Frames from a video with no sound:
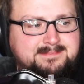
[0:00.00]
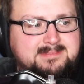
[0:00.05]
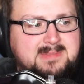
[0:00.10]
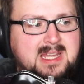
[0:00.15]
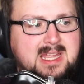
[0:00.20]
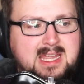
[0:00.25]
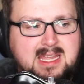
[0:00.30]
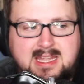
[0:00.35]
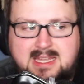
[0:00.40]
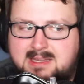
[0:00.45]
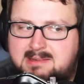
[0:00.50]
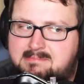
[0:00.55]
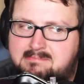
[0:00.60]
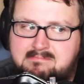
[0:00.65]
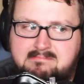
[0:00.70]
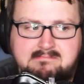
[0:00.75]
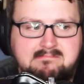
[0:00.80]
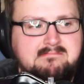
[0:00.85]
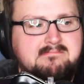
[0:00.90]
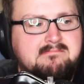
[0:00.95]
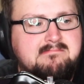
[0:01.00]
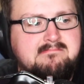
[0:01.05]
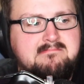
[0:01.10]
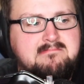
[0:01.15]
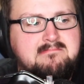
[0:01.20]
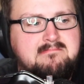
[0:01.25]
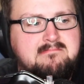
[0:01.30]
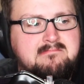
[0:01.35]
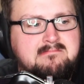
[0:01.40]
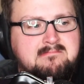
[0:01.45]
and
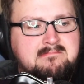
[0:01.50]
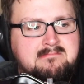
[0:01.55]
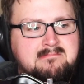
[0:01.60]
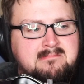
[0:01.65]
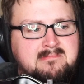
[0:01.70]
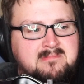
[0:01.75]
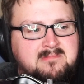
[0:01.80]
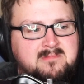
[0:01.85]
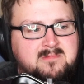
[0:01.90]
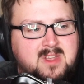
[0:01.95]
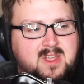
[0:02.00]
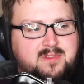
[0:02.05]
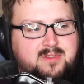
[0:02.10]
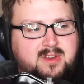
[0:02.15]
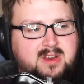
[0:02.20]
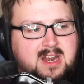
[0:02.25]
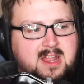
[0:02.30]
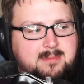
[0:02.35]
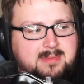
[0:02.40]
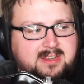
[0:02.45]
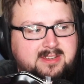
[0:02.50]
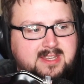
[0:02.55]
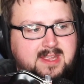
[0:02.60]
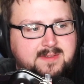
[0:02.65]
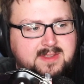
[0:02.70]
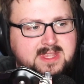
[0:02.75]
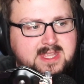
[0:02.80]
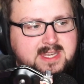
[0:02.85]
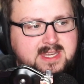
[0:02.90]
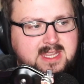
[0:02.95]
I figured I'd be
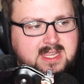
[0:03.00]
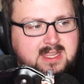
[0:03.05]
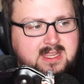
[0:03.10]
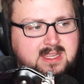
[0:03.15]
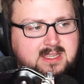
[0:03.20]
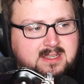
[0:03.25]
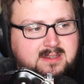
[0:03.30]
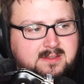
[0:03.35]
saving the D.